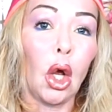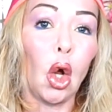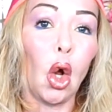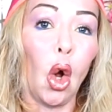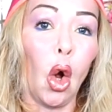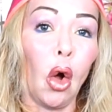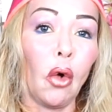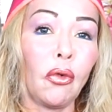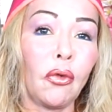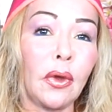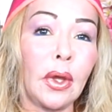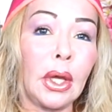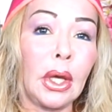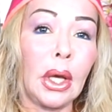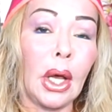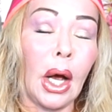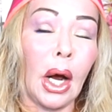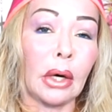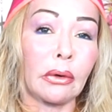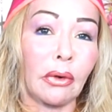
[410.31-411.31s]

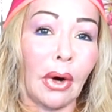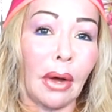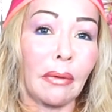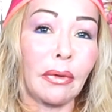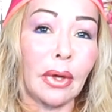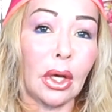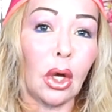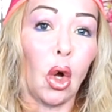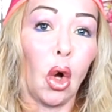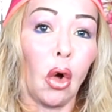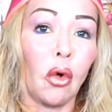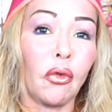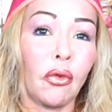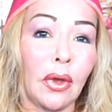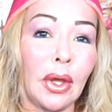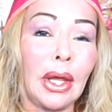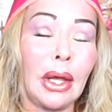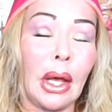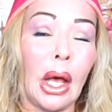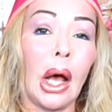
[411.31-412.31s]
coffee, Arabic
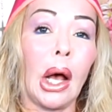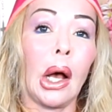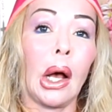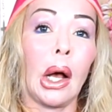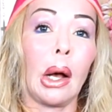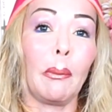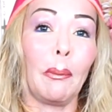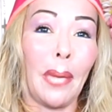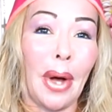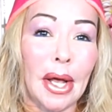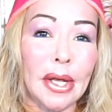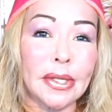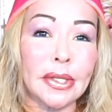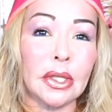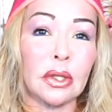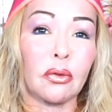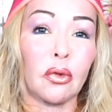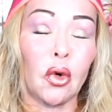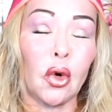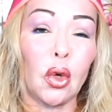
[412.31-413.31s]
coffee
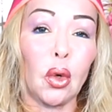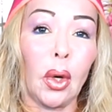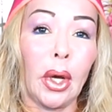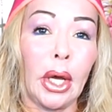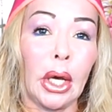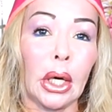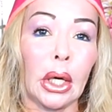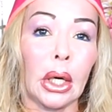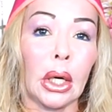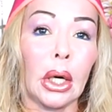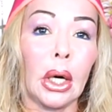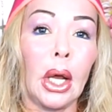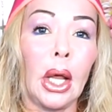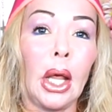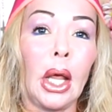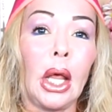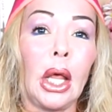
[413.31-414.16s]
mask for your hair,